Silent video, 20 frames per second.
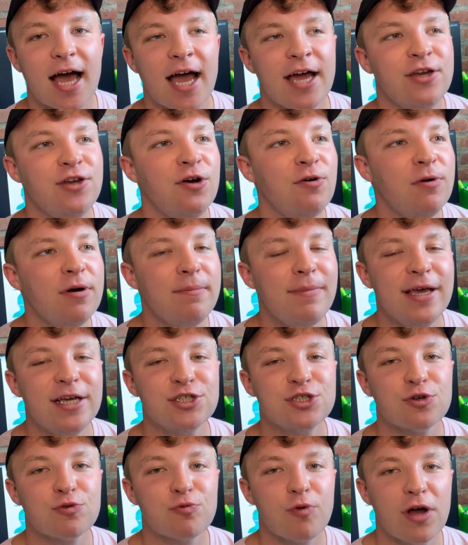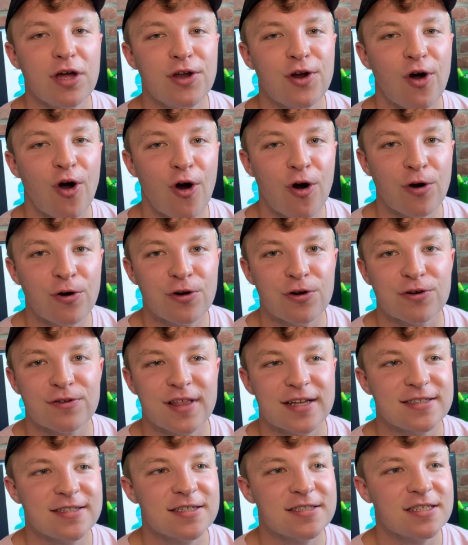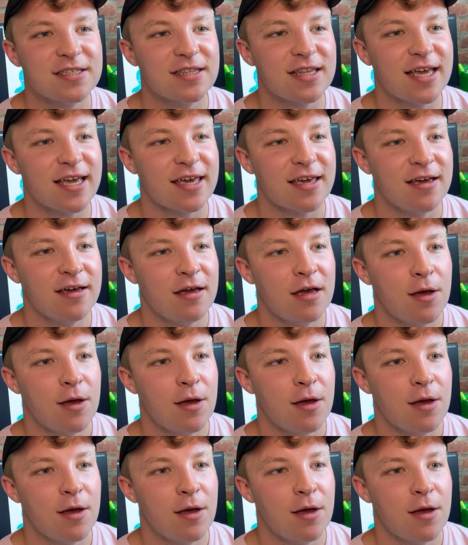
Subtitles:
I know it makes your run harder. That doesn't like